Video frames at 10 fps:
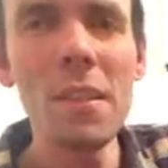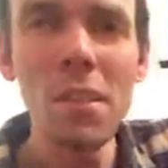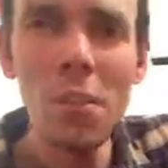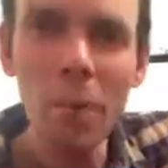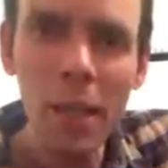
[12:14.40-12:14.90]

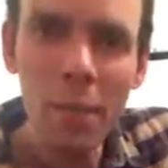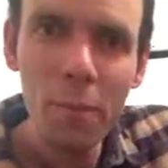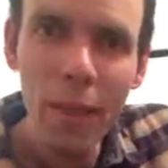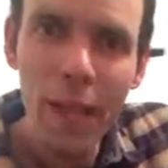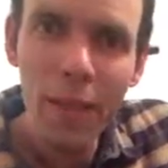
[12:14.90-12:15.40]
go back and
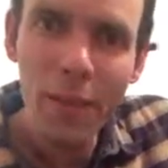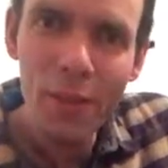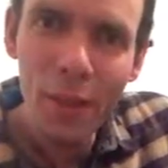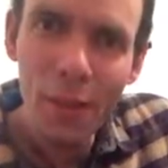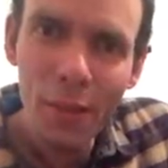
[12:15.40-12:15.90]
play
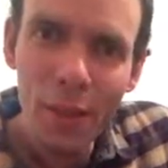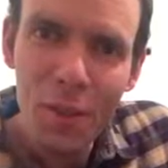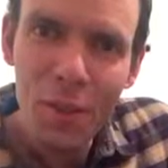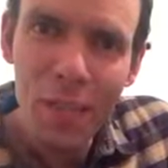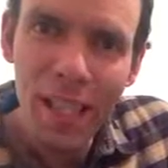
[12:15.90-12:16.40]
until our
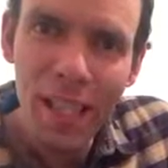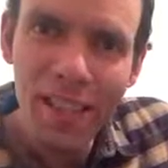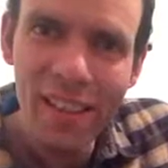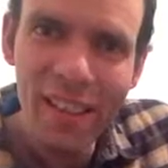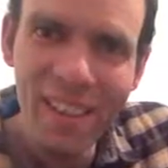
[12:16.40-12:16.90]
fingers bleed.